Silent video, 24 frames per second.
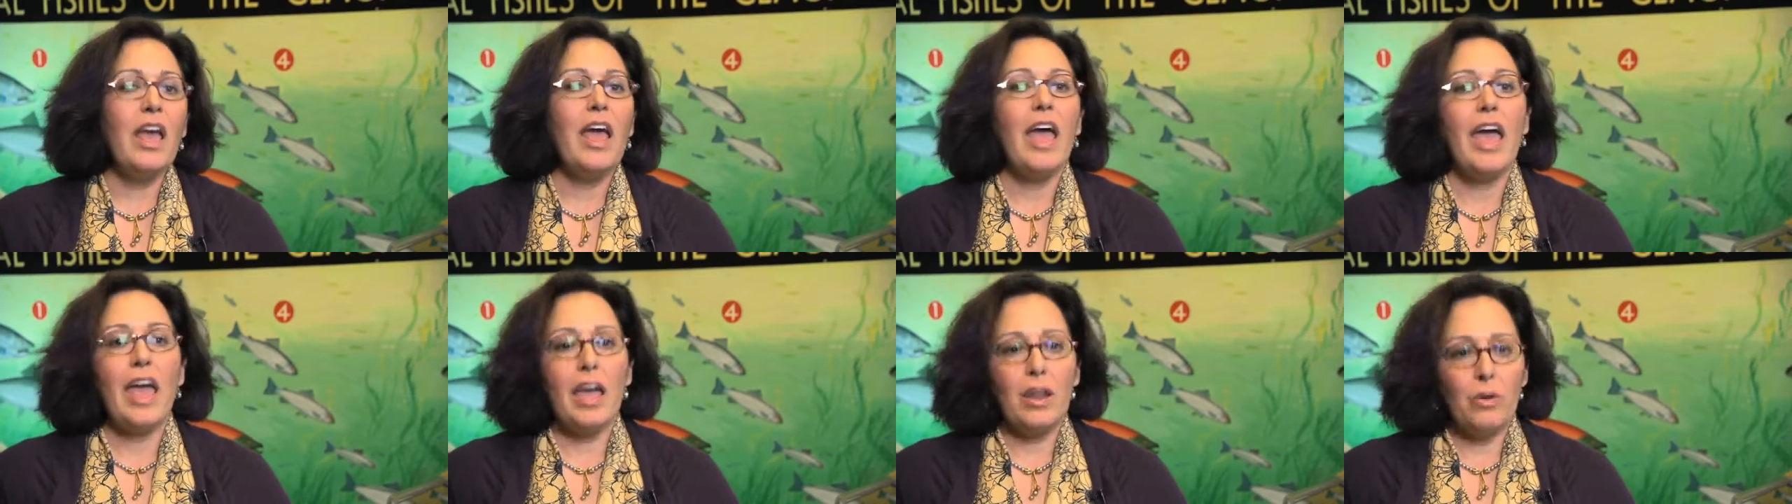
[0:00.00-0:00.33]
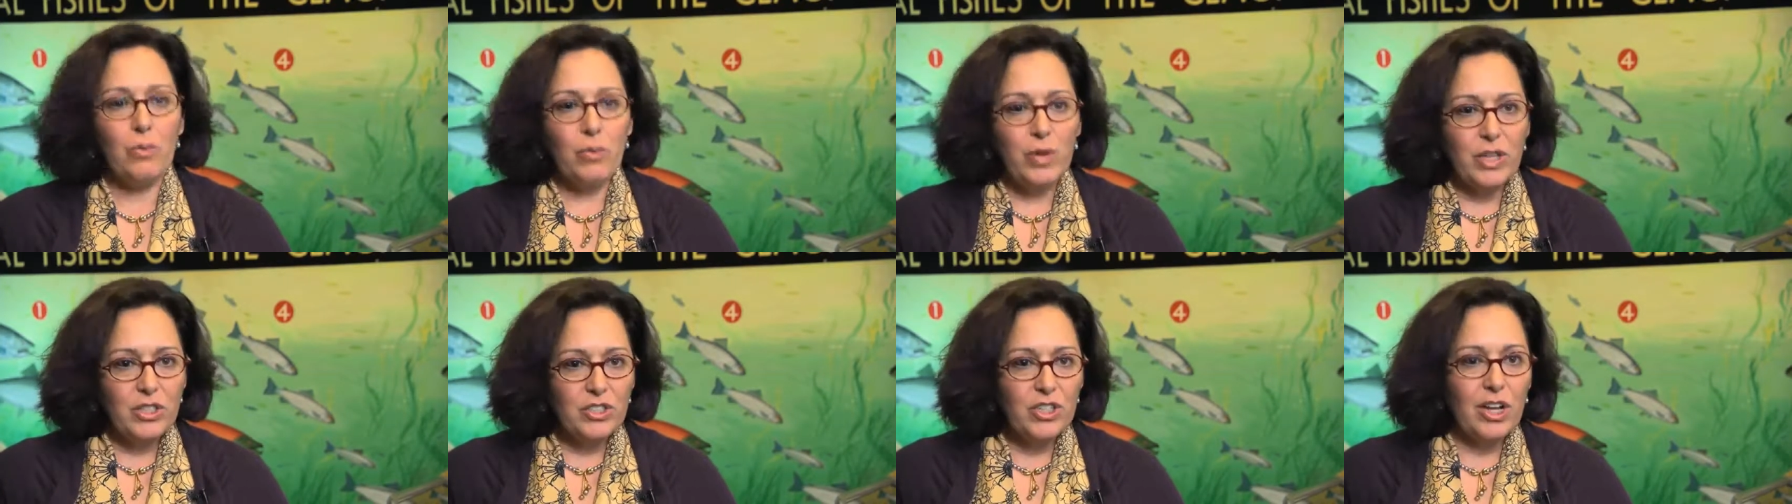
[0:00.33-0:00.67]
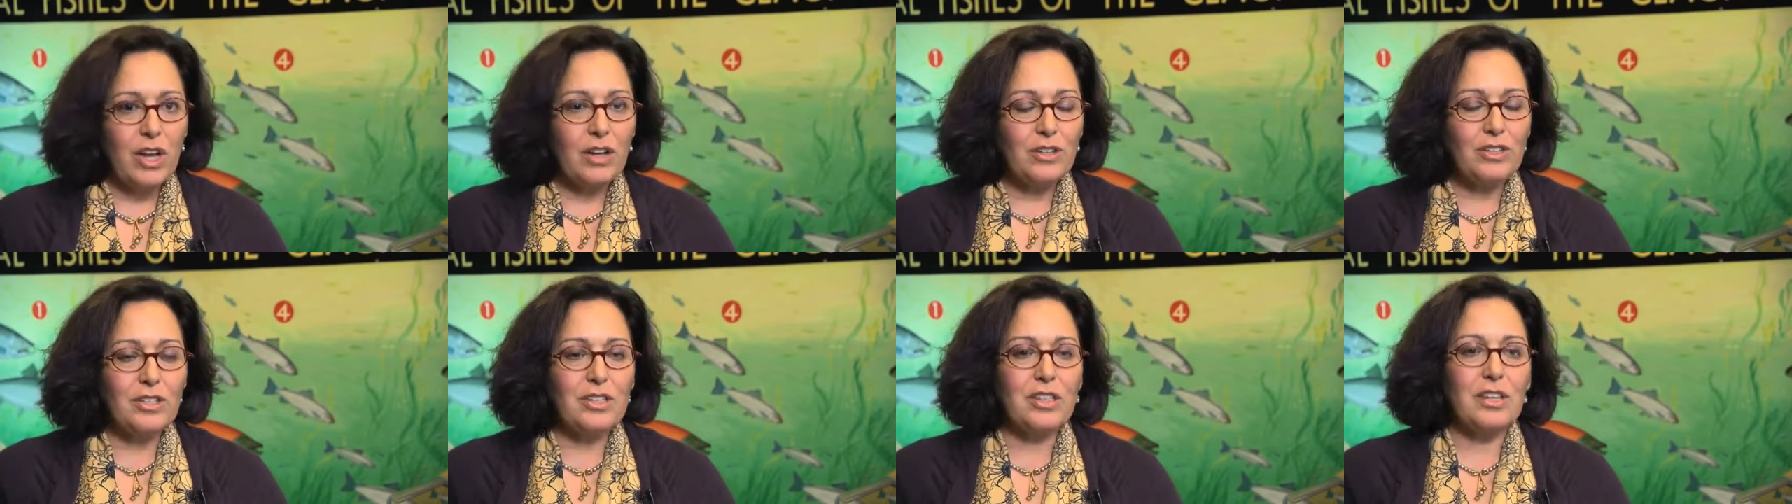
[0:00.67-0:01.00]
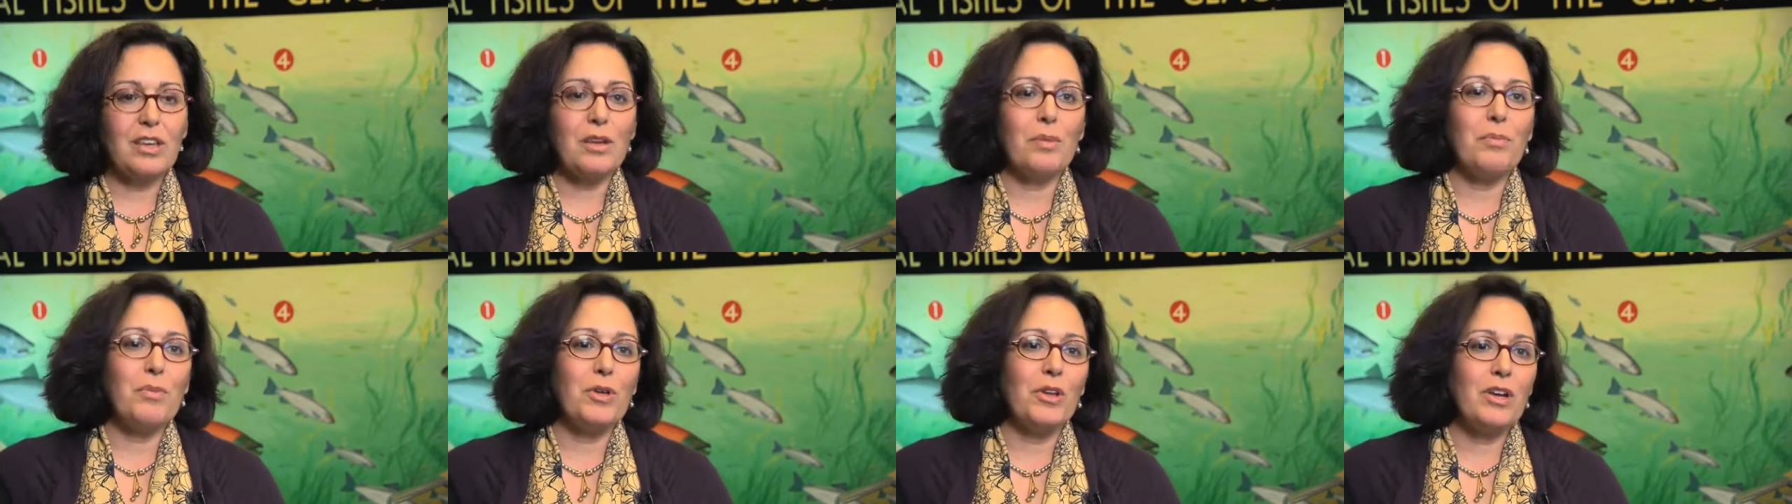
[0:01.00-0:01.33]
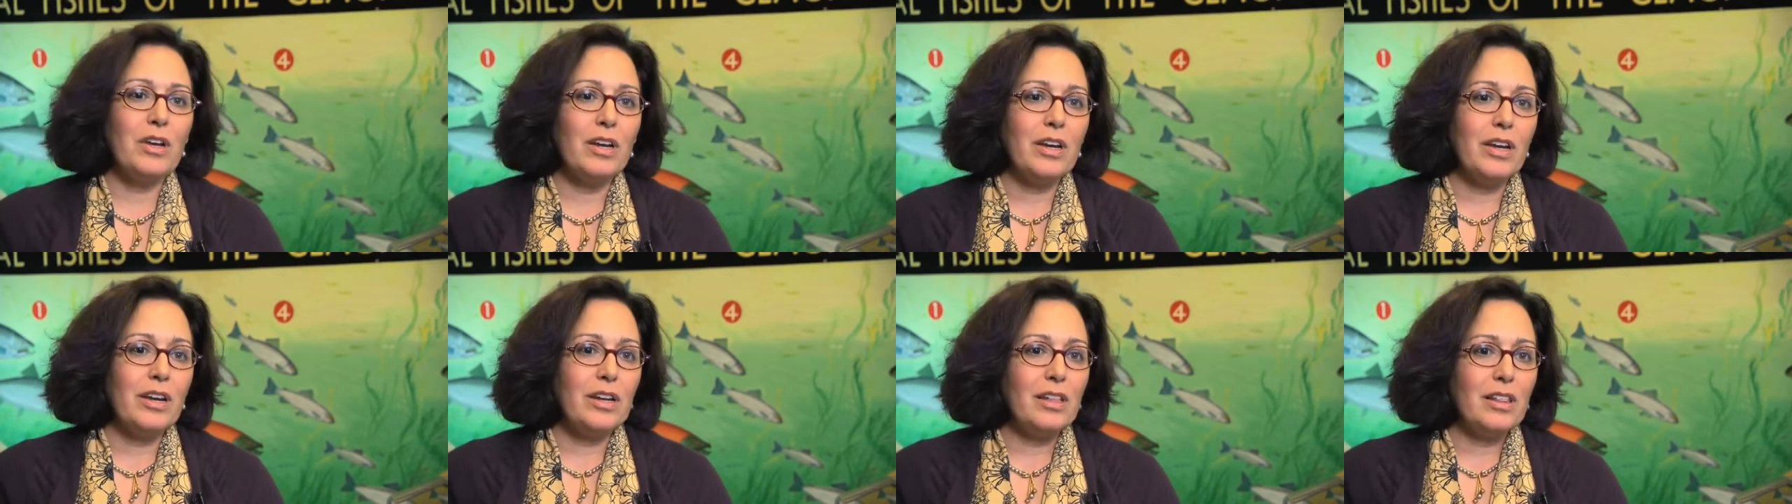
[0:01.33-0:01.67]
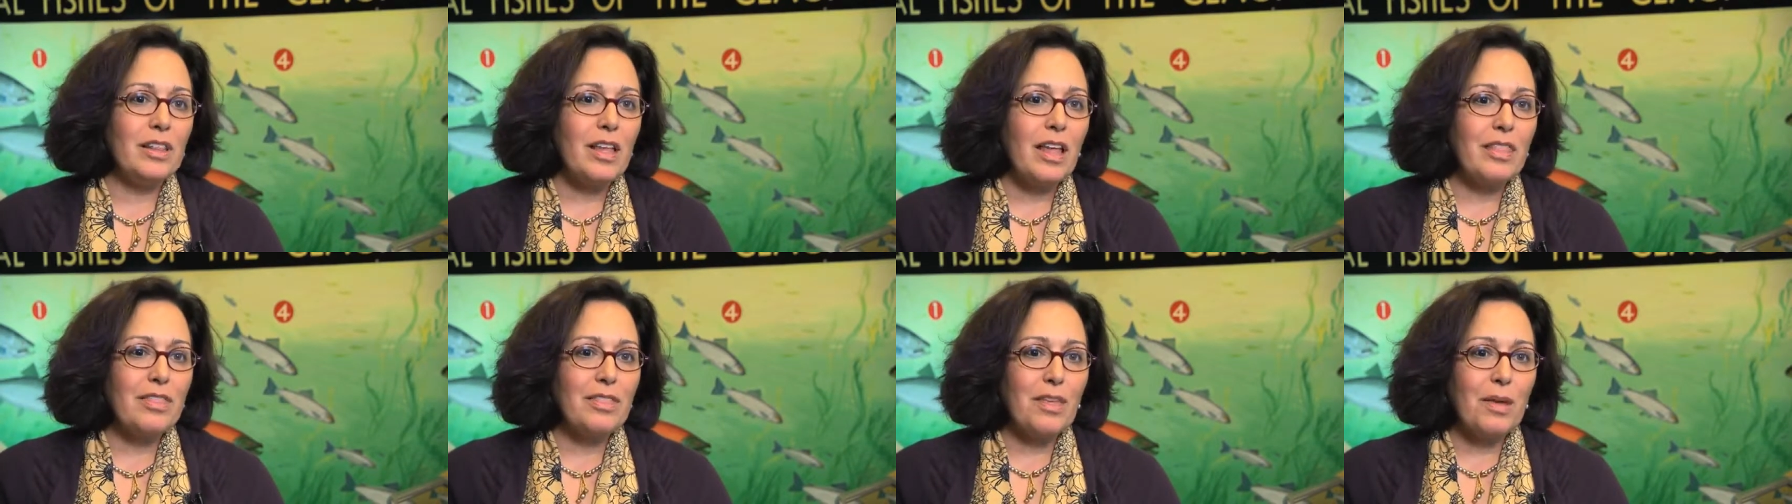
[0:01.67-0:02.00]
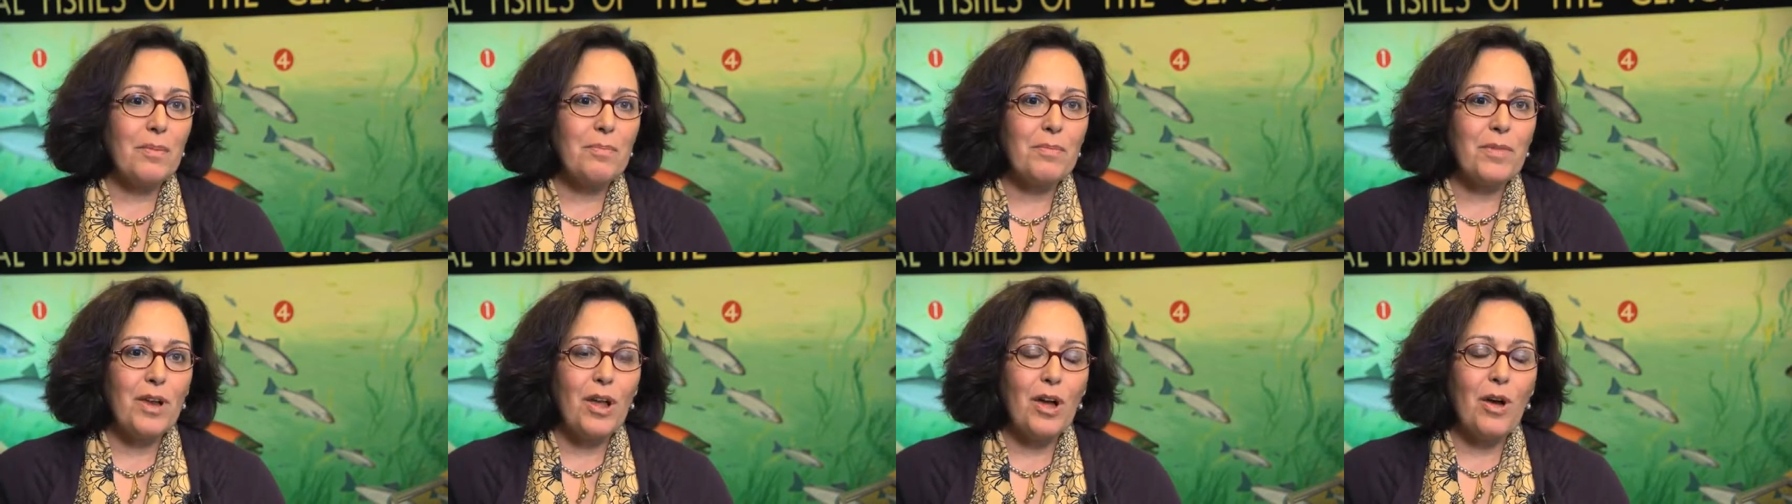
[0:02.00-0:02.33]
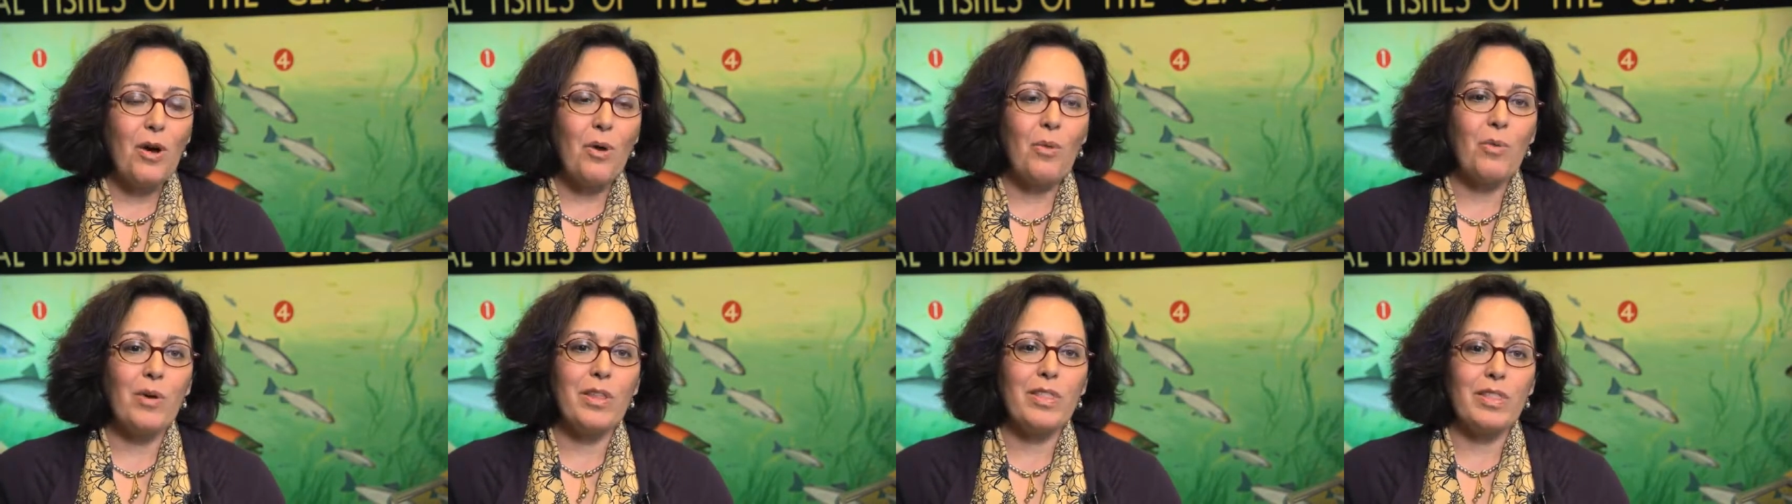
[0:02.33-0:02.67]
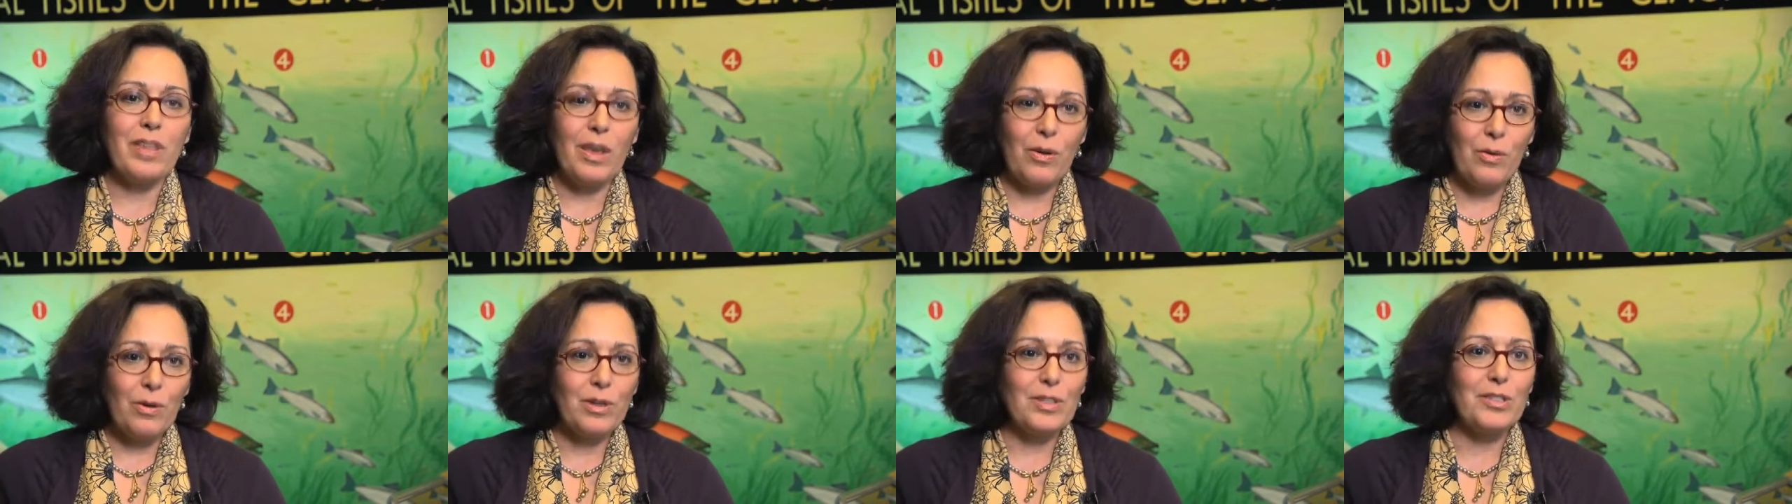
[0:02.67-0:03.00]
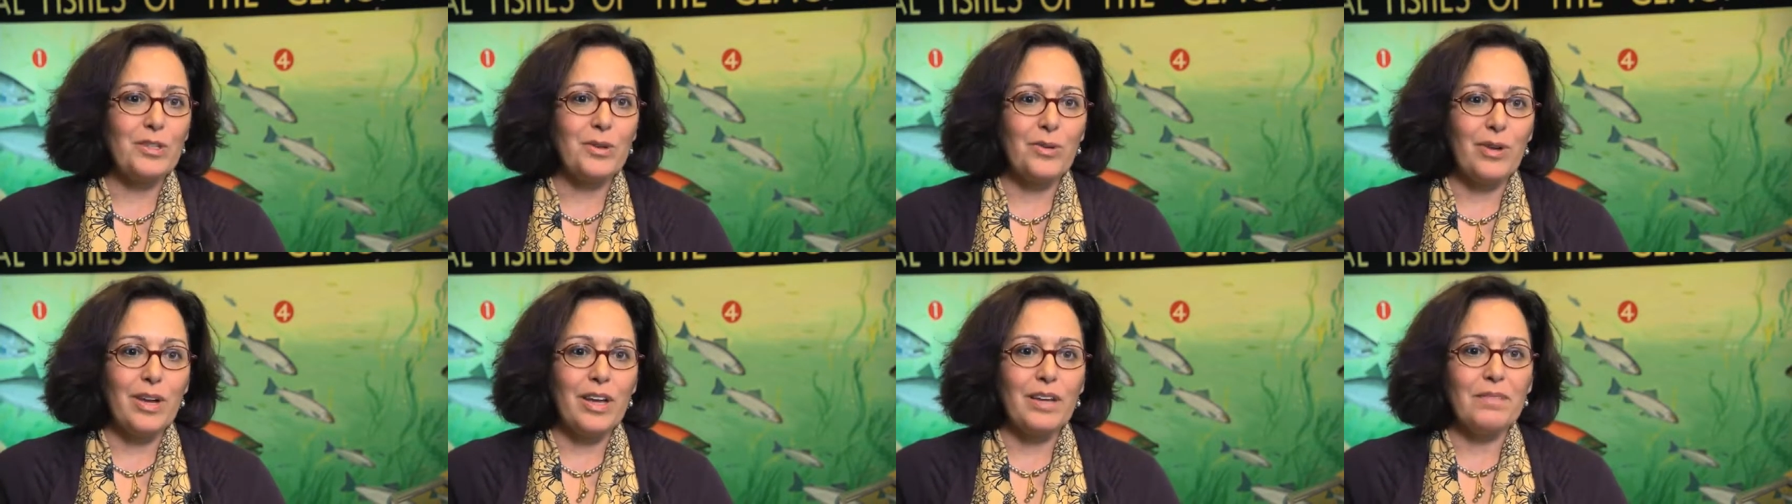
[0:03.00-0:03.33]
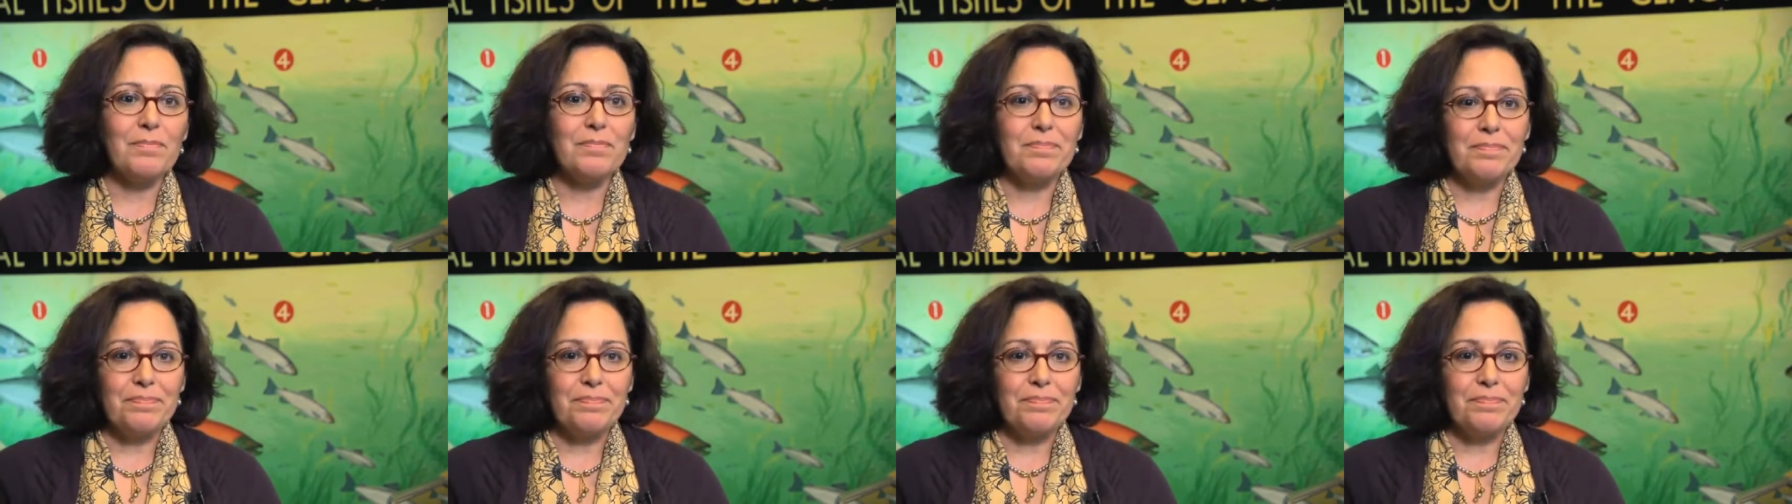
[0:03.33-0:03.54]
and reach out to the community to let them know what they were doing.